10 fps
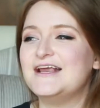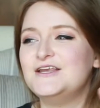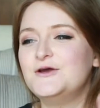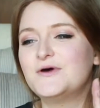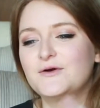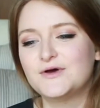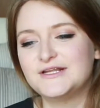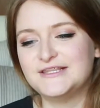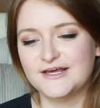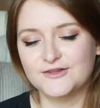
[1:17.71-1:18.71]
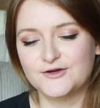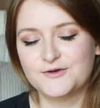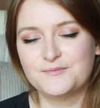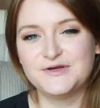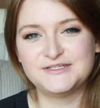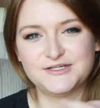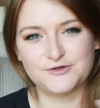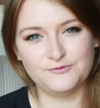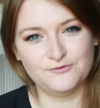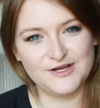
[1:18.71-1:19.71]
knew I wanted that look, but to
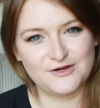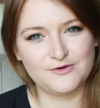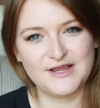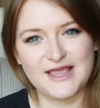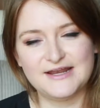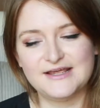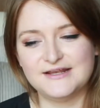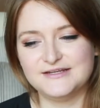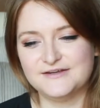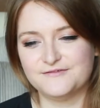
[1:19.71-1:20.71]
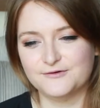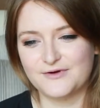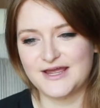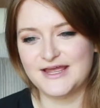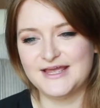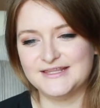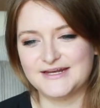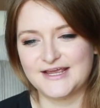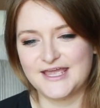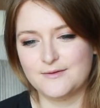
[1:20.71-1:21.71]
recreate it in a different way, and then
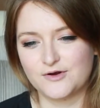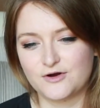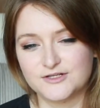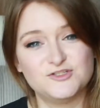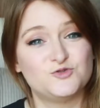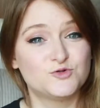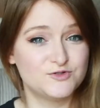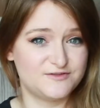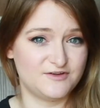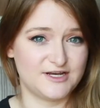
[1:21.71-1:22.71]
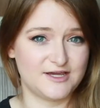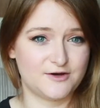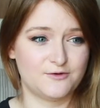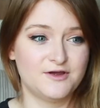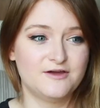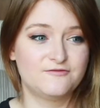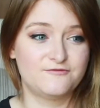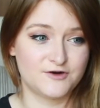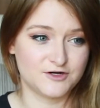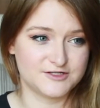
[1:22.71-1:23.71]
I came across Drew's video
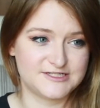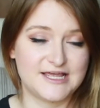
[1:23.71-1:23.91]
first,